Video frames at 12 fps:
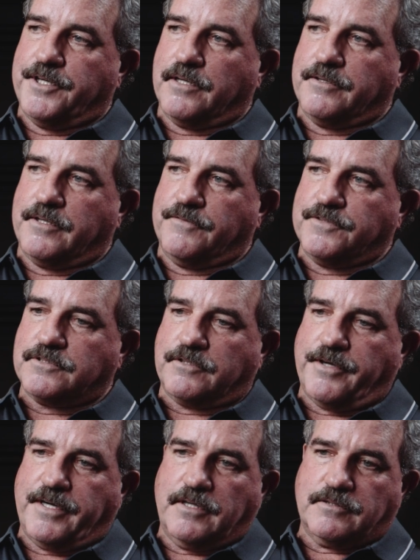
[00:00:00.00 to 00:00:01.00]
The other difference,
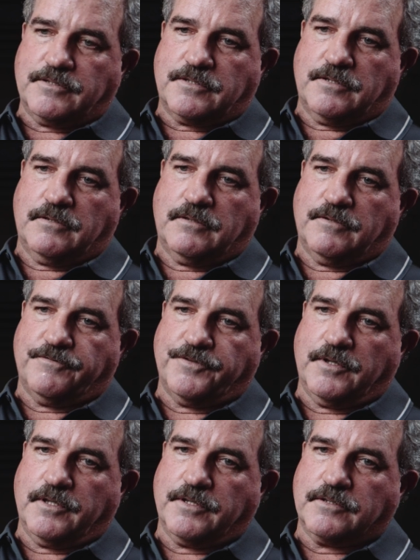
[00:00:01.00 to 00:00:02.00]
crowns and
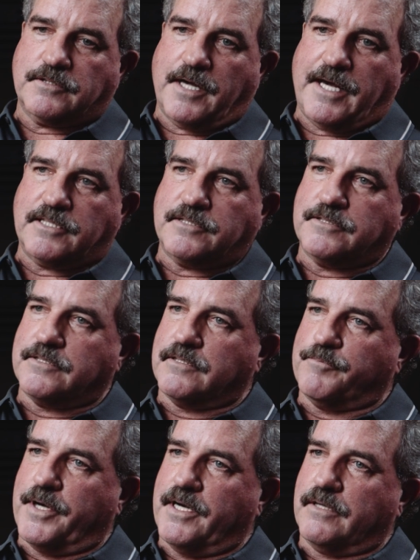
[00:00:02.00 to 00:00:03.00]
fillings, the acids in
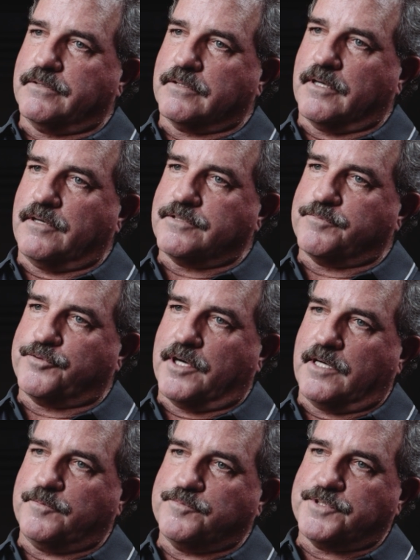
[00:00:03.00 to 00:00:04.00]
the mouth that cause the
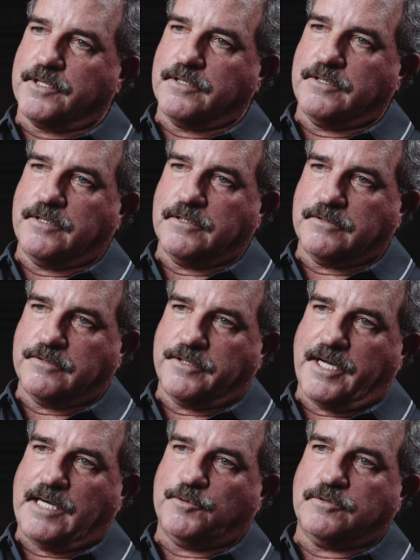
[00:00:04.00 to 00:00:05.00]
problems, they eat into
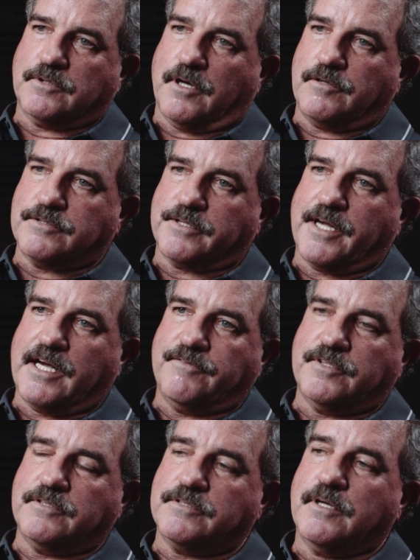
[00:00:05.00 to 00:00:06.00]
enamel, causing
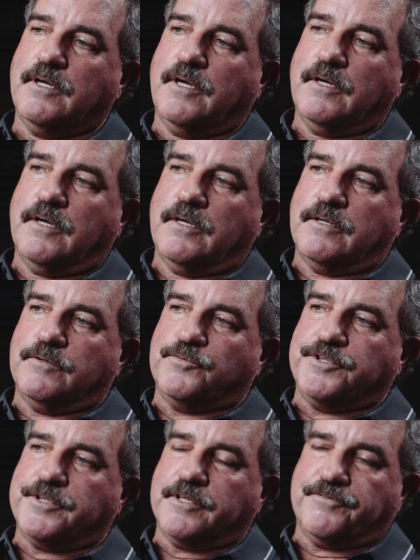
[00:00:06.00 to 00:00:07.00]
cavities.
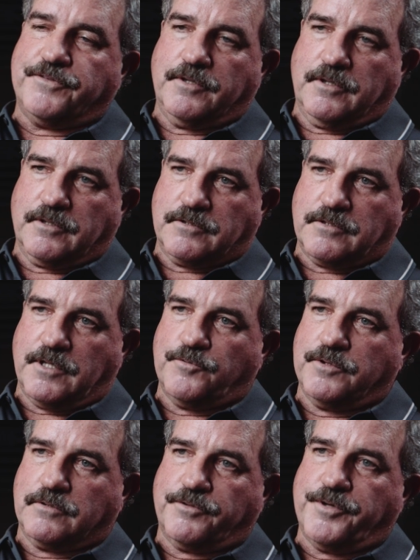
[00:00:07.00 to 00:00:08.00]
When you get fillings, they
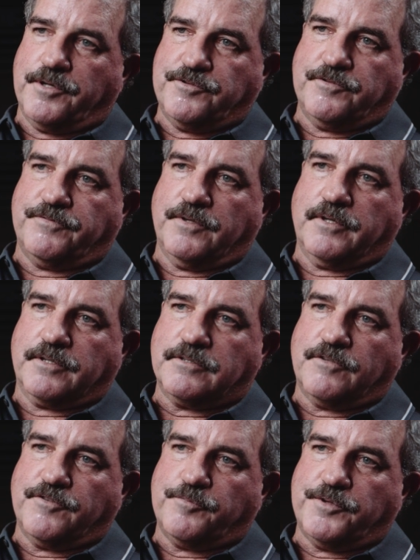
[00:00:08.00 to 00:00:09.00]
will corrode your fillings
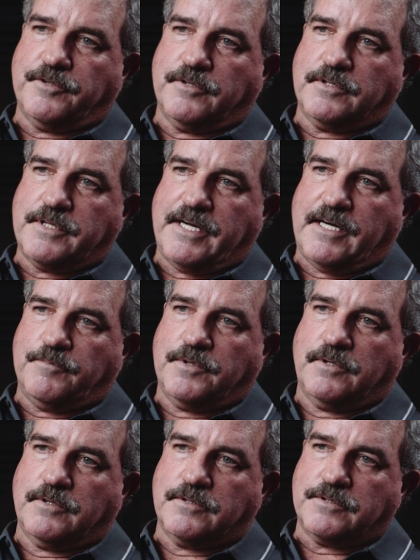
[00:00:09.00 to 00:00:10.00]
over a period of time.
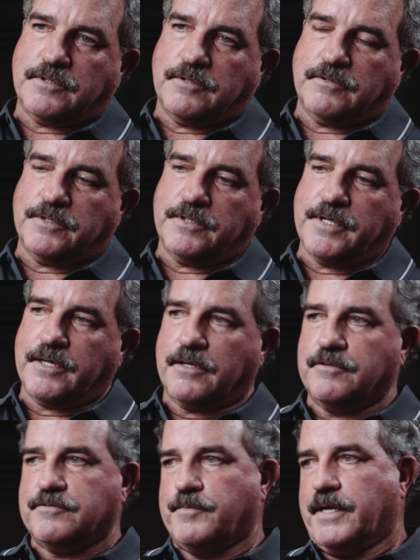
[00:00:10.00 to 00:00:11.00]
So then that
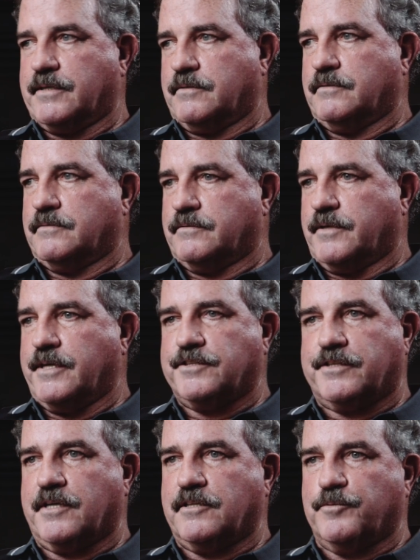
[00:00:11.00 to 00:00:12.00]
goes back to
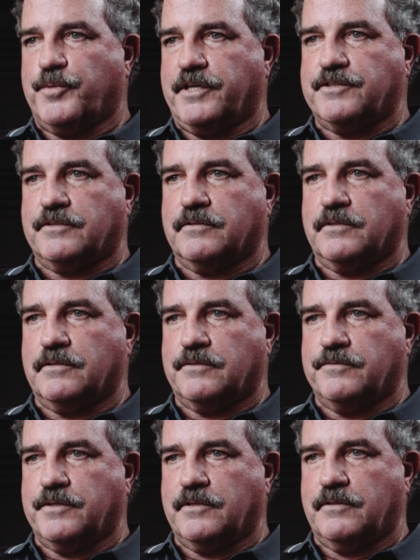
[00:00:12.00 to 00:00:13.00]
educating the patient that
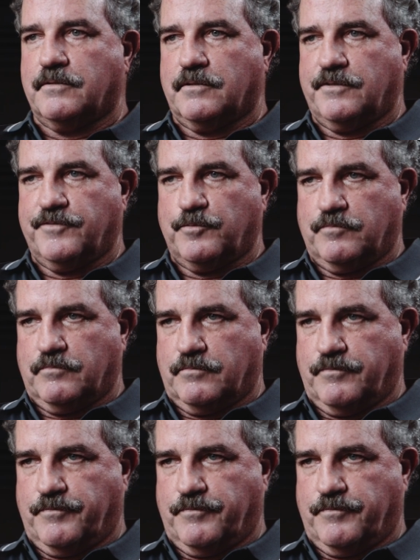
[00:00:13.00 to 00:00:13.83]
you need even